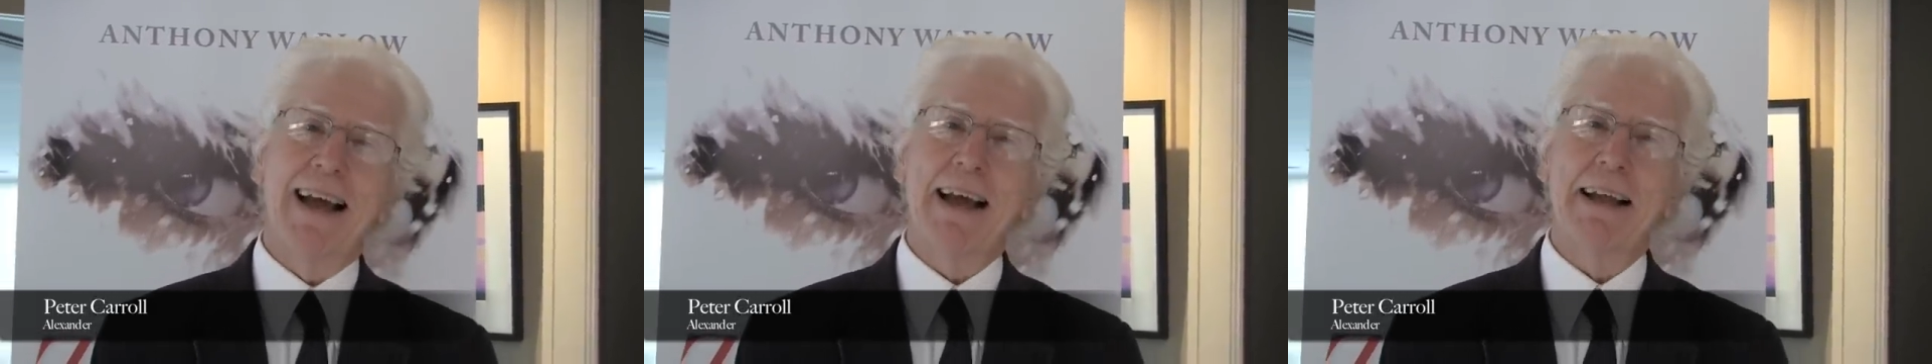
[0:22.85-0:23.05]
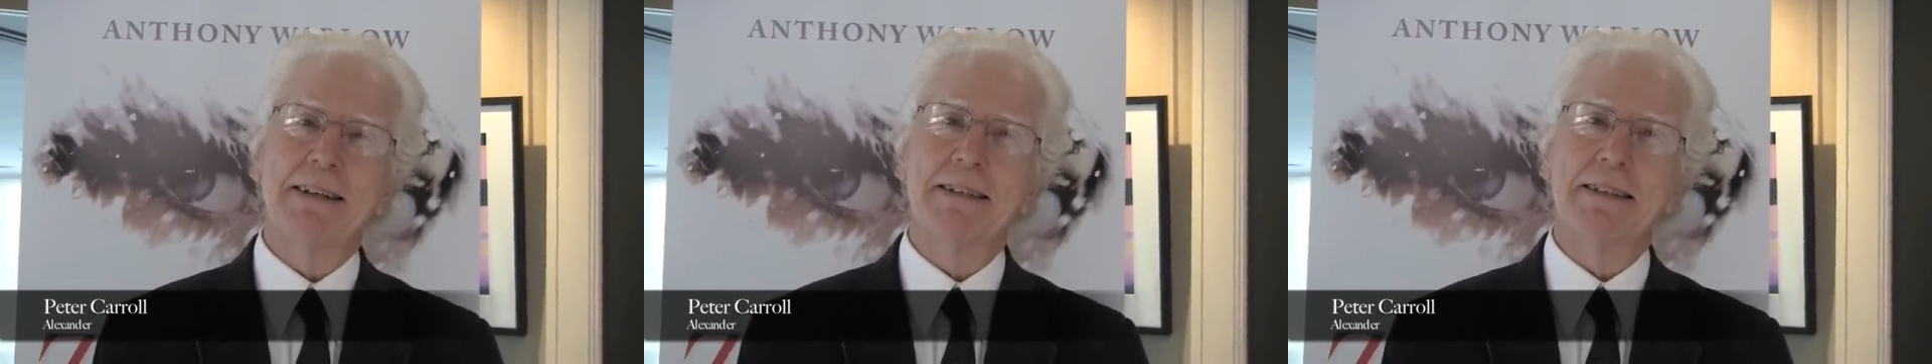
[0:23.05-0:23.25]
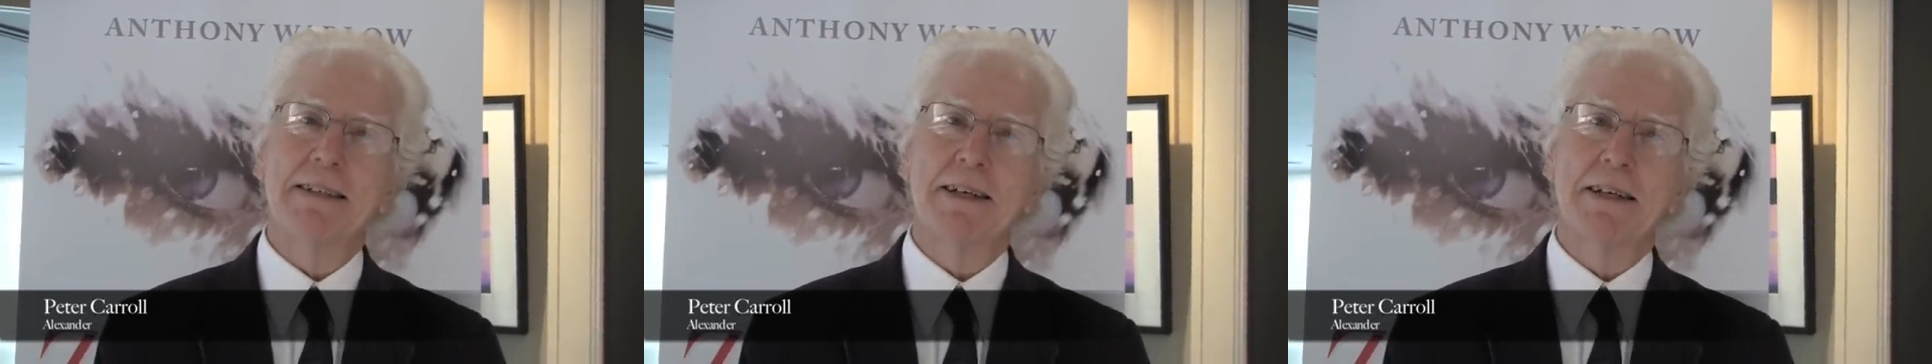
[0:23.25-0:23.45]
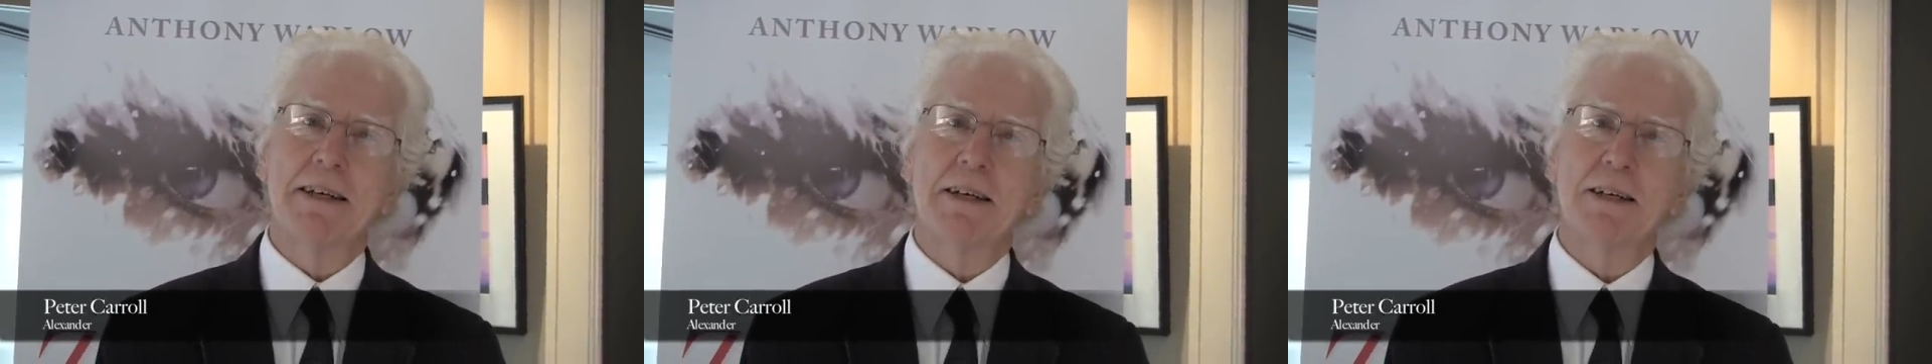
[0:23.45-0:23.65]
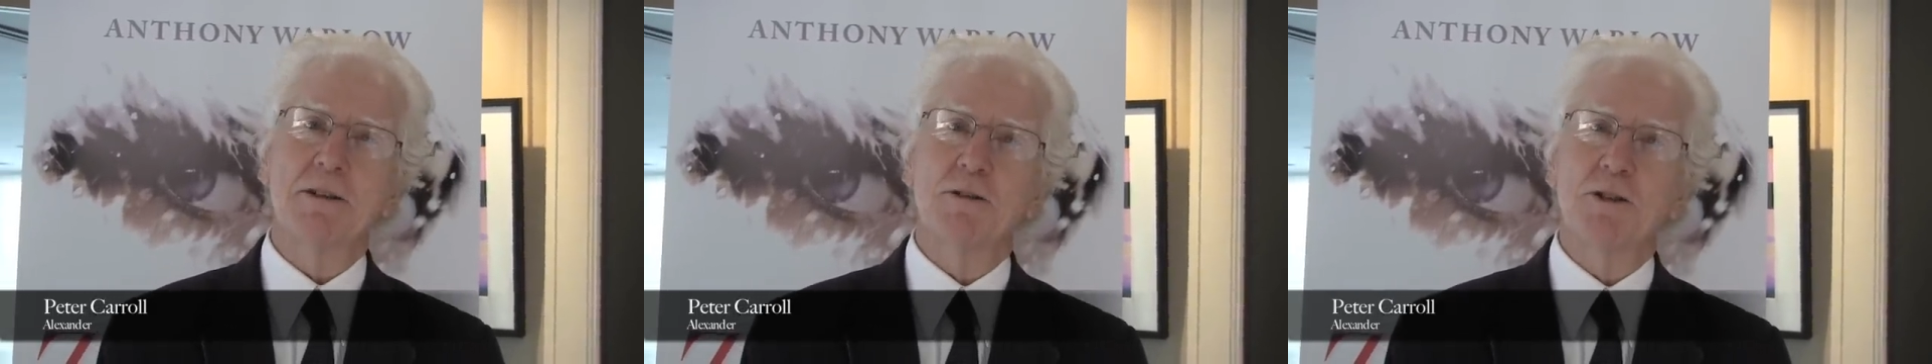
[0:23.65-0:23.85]
and
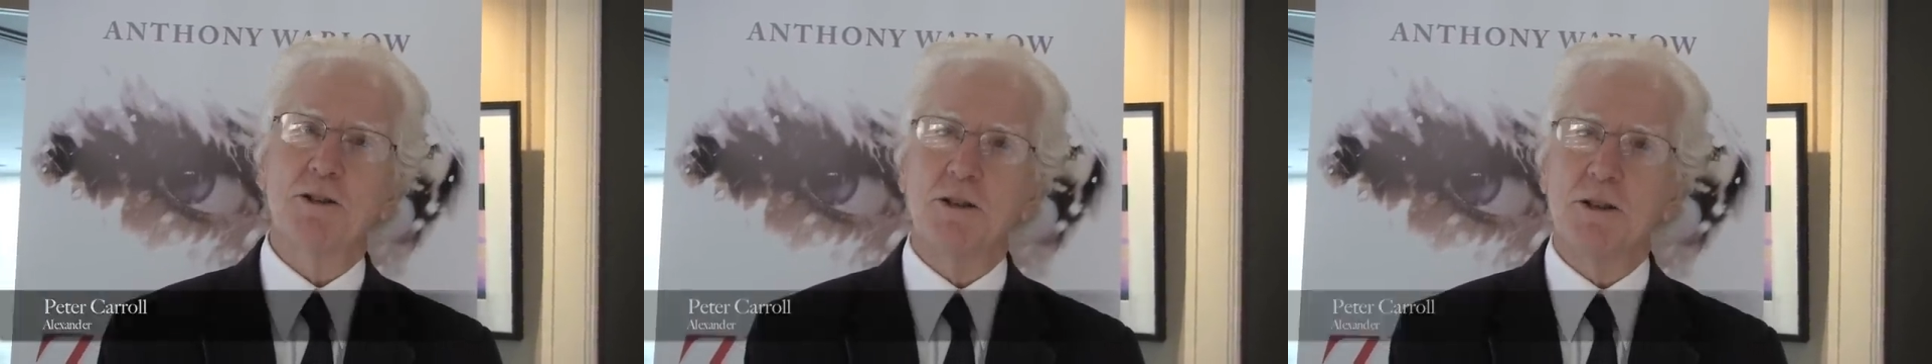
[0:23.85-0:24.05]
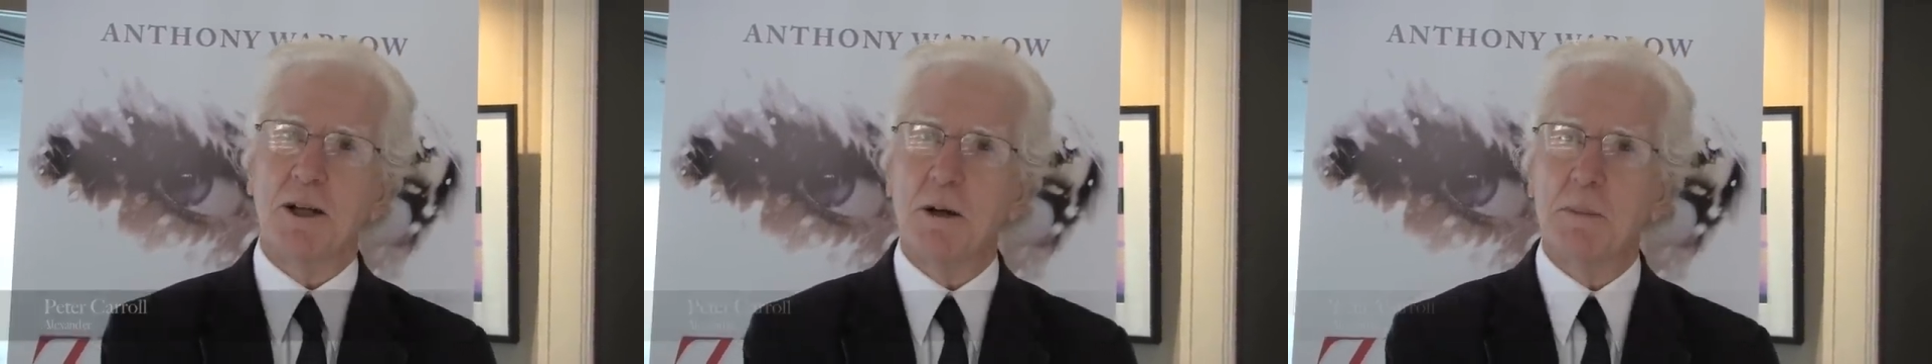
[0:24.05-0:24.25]
Tricia